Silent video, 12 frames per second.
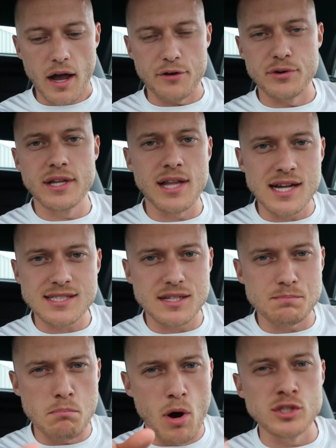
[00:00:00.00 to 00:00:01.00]
I realize
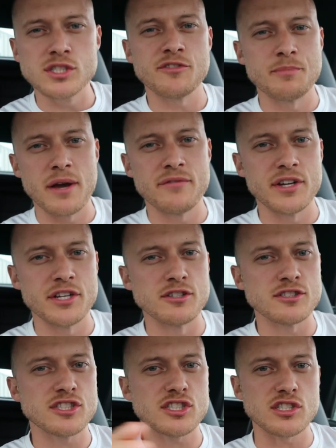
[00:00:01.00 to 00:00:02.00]
that most of my
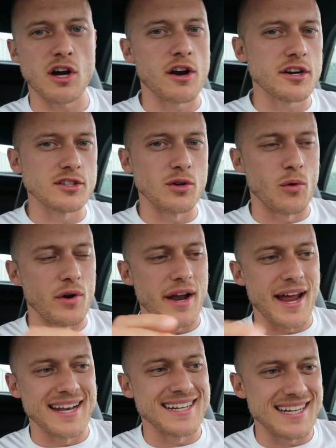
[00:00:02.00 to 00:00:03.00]
videos start or
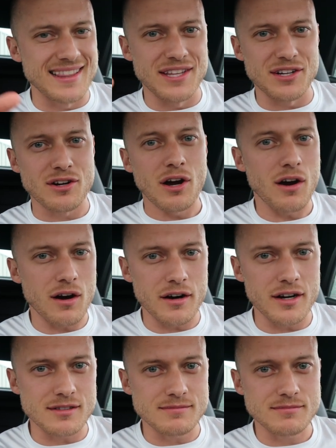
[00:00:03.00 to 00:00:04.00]
end in the
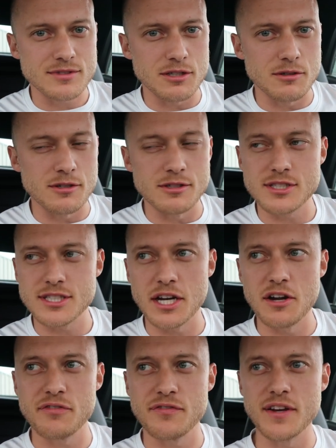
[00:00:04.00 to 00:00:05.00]
car. So
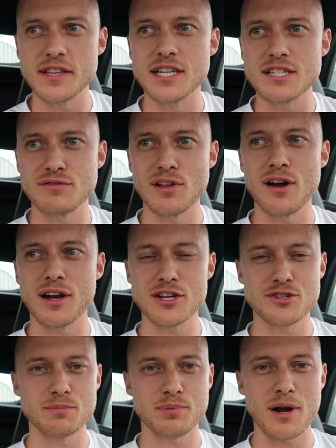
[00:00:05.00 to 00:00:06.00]
instead of fitness vlog,
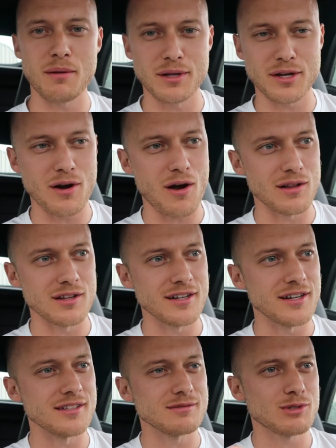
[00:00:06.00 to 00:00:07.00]
I should probably call
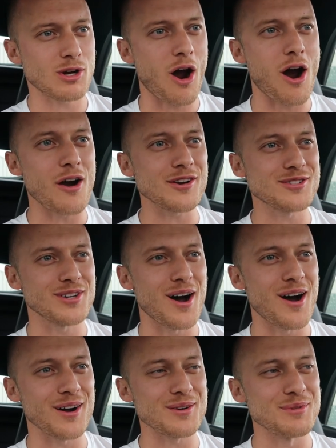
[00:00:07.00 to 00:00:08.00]
it car
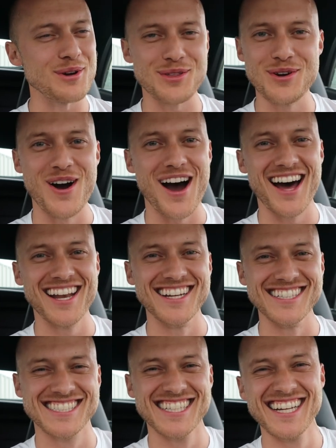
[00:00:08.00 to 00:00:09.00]
talk with
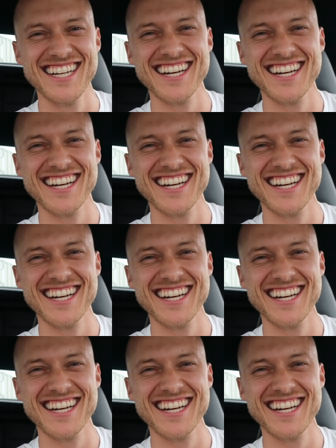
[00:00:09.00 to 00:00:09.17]
Johannes.